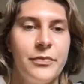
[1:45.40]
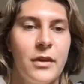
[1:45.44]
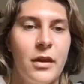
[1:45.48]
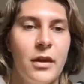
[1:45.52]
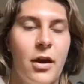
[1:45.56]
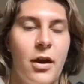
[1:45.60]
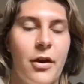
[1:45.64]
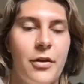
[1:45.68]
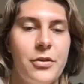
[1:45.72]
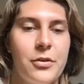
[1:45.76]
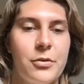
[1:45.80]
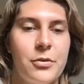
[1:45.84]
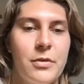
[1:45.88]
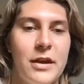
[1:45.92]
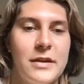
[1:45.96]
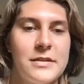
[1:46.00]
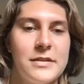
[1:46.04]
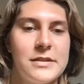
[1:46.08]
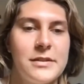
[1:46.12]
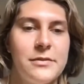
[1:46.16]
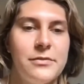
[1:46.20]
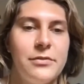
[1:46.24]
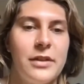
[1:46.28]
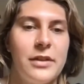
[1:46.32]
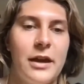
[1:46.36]
All the
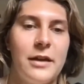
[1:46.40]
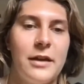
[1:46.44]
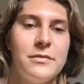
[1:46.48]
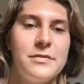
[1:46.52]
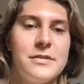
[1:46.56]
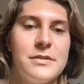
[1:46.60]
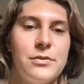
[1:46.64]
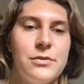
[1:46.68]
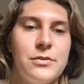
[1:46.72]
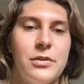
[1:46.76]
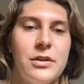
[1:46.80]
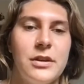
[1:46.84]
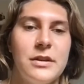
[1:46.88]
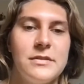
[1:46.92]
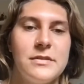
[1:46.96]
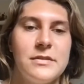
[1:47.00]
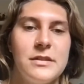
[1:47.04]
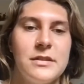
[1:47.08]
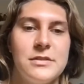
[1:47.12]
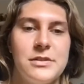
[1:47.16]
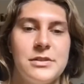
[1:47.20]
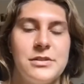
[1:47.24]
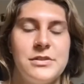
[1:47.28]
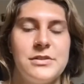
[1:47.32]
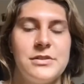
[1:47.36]
rest of life's noise
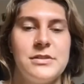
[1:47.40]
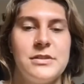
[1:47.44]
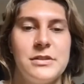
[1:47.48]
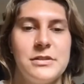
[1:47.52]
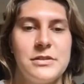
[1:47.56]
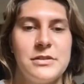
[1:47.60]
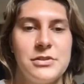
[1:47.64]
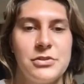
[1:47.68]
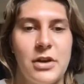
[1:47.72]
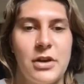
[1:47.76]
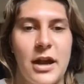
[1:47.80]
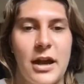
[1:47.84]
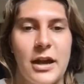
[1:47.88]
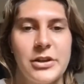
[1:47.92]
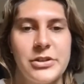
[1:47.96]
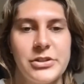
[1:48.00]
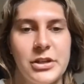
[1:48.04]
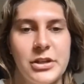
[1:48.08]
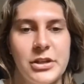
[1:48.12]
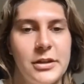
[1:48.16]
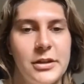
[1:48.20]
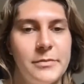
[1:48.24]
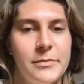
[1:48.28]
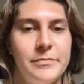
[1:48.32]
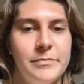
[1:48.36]
is just
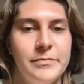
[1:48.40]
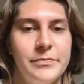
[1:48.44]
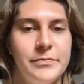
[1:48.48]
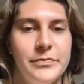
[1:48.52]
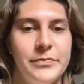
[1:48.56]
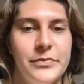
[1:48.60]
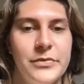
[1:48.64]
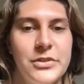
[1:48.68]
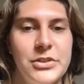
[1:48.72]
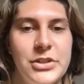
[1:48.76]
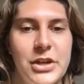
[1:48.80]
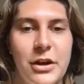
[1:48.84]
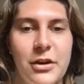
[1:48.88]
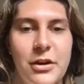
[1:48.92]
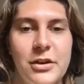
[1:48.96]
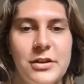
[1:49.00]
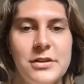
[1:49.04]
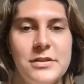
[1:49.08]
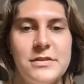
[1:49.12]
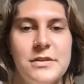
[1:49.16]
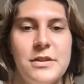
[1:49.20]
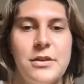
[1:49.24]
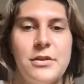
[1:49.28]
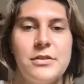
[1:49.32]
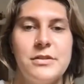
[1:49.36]
distraction.
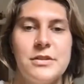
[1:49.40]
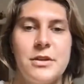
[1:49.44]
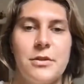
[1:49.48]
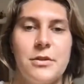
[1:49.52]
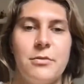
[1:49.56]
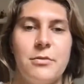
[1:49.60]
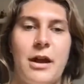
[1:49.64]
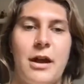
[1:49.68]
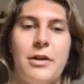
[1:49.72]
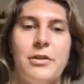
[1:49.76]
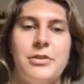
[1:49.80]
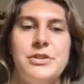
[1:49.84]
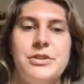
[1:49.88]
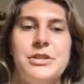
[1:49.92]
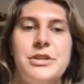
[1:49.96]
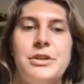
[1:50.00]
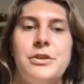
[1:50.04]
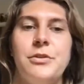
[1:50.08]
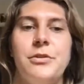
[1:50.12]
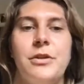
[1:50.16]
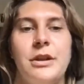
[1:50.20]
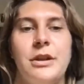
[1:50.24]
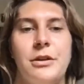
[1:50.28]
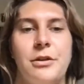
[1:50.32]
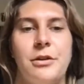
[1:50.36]
Cherish those around
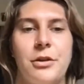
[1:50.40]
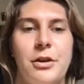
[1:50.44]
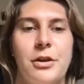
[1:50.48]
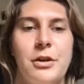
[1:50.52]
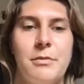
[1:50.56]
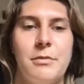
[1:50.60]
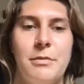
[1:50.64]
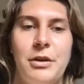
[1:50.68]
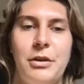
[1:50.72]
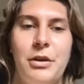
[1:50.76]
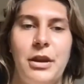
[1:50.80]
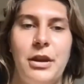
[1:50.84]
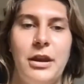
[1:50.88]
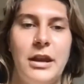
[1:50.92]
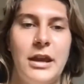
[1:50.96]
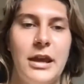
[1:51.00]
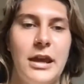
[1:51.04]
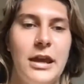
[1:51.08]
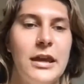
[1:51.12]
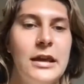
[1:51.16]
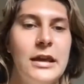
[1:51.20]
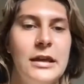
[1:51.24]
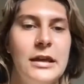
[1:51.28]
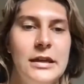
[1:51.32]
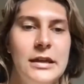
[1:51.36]
you and your
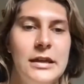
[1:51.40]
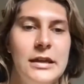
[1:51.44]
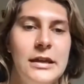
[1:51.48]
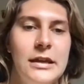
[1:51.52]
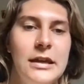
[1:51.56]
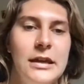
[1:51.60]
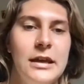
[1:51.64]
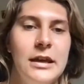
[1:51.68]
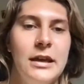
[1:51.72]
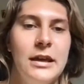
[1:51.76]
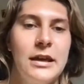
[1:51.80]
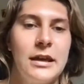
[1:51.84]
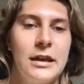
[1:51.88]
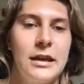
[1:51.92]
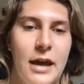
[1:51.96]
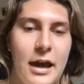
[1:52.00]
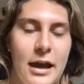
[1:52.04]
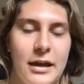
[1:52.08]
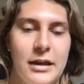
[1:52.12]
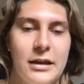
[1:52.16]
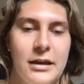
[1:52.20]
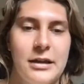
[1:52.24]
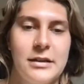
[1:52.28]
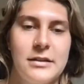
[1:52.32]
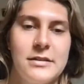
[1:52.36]
community.
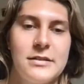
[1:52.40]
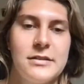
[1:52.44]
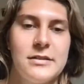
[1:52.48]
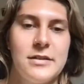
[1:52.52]
Kindness,